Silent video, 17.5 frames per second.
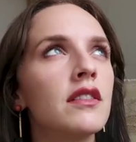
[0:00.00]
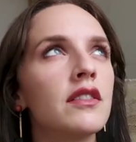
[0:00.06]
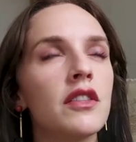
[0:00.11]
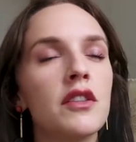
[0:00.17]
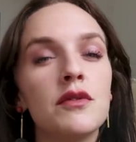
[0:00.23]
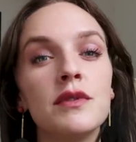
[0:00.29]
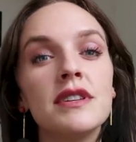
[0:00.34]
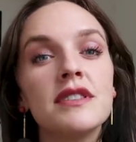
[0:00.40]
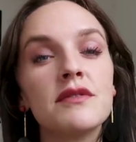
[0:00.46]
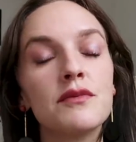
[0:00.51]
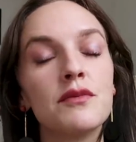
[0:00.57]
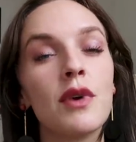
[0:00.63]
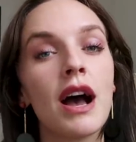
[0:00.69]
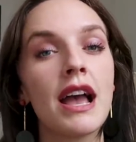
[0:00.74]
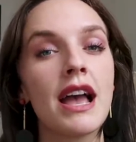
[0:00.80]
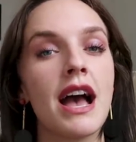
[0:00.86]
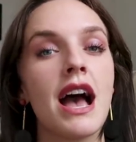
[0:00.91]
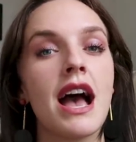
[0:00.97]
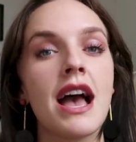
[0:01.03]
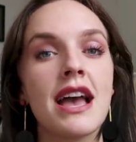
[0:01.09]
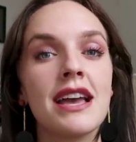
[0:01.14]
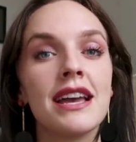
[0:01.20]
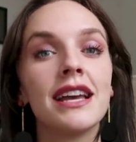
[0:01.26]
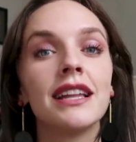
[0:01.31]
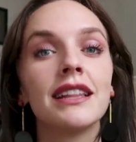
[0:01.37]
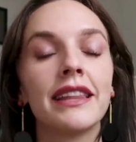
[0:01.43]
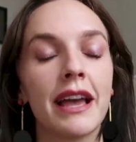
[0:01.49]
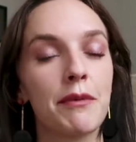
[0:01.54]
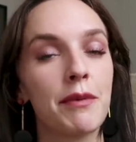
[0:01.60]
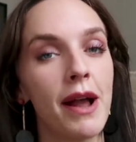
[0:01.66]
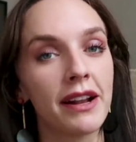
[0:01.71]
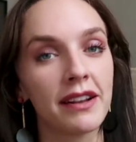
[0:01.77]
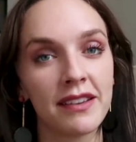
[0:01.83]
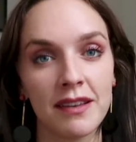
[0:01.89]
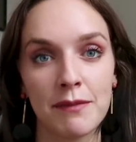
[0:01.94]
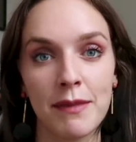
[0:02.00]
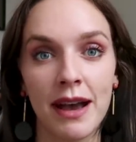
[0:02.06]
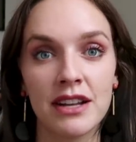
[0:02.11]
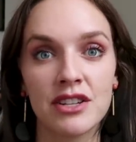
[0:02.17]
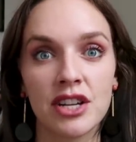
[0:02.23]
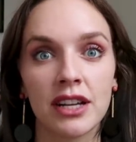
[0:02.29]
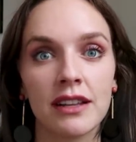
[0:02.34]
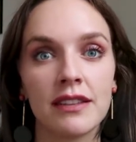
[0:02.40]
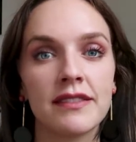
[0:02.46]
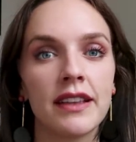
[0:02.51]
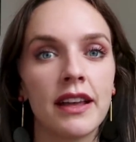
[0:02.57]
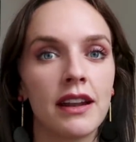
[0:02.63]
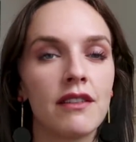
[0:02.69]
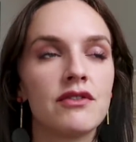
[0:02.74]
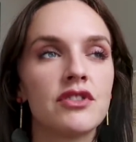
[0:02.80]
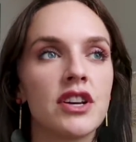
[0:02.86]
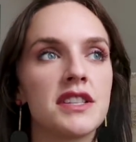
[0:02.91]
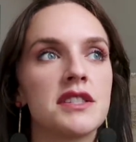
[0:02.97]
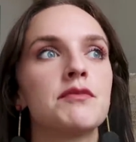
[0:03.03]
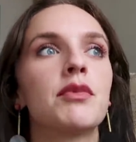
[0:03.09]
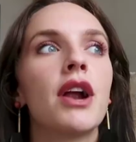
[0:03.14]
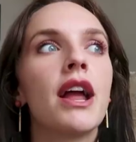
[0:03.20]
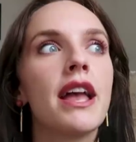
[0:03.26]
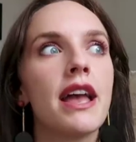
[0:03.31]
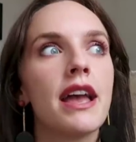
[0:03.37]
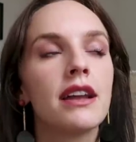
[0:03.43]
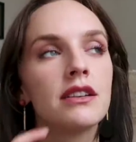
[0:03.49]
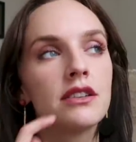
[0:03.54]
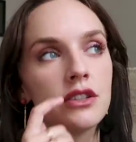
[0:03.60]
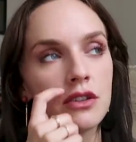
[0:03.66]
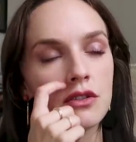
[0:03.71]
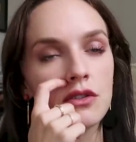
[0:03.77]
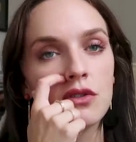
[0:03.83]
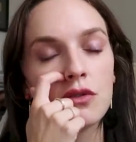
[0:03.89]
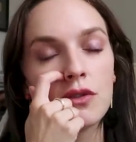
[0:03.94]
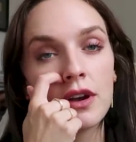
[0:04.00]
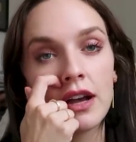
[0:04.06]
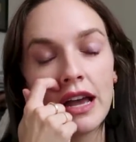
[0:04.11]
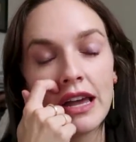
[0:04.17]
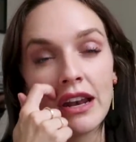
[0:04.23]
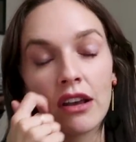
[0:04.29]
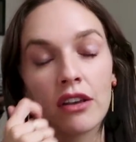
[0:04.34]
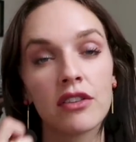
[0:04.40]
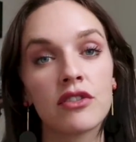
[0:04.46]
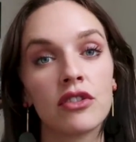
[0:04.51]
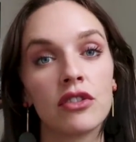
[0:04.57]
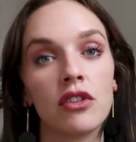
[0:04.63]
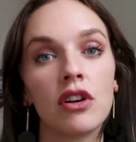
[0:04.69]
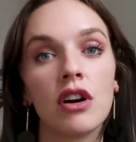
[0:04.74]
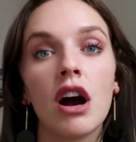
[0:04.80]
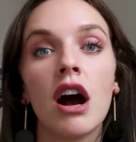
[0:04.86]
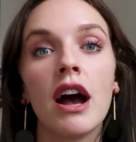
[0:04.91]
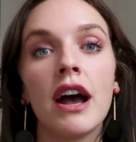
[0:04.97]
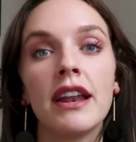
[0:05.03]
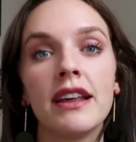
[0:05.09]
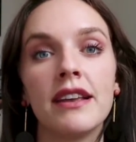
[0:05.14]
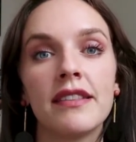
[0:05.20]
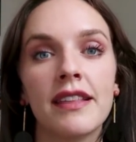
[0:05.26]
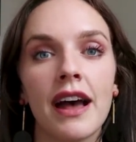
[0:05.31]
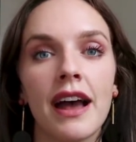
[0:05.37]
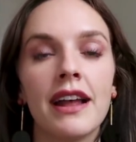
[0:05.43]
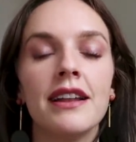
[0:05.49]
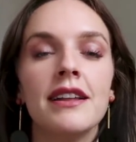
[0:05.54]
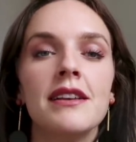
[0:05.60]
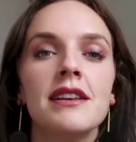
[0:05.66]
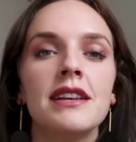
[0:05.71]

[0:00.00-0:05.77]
So the reason why I like practicing magic instead of just praying to an external god is that